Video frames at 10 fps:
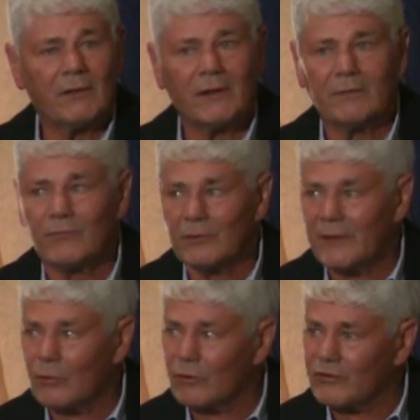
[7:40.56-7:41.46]

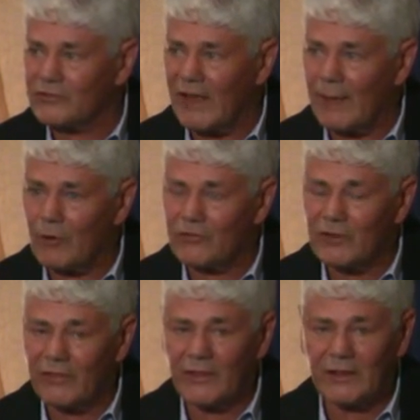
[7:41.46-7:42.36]
They were established,
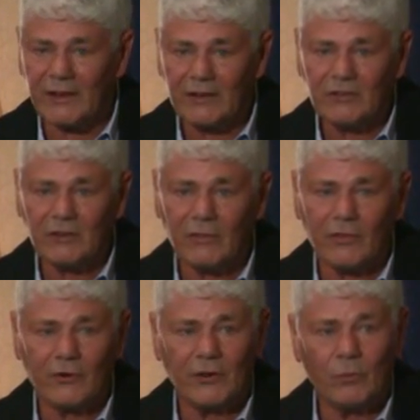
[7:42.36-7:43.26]
I think, in
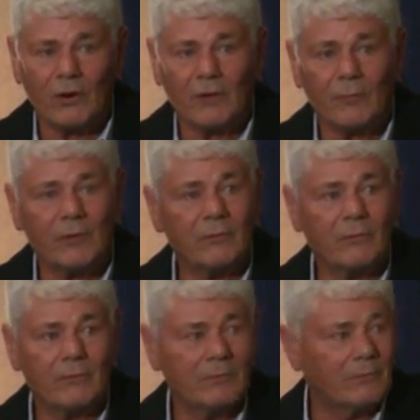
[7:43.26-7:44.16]
1831, but
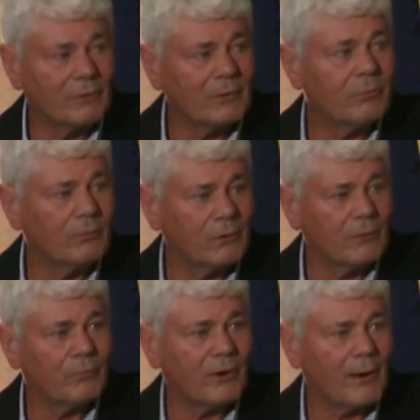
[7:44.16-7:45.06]

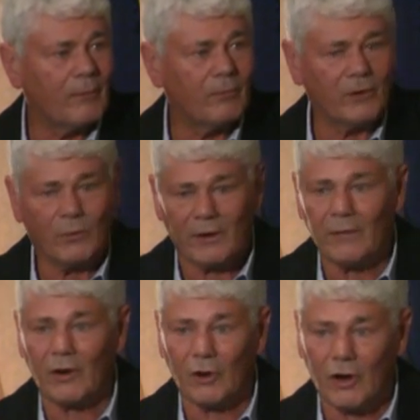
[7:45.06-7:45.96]
we're probably one
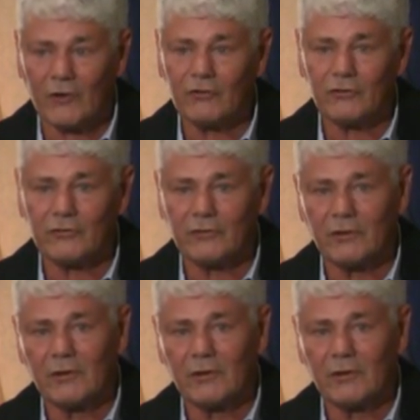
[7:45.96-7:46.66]
of the largest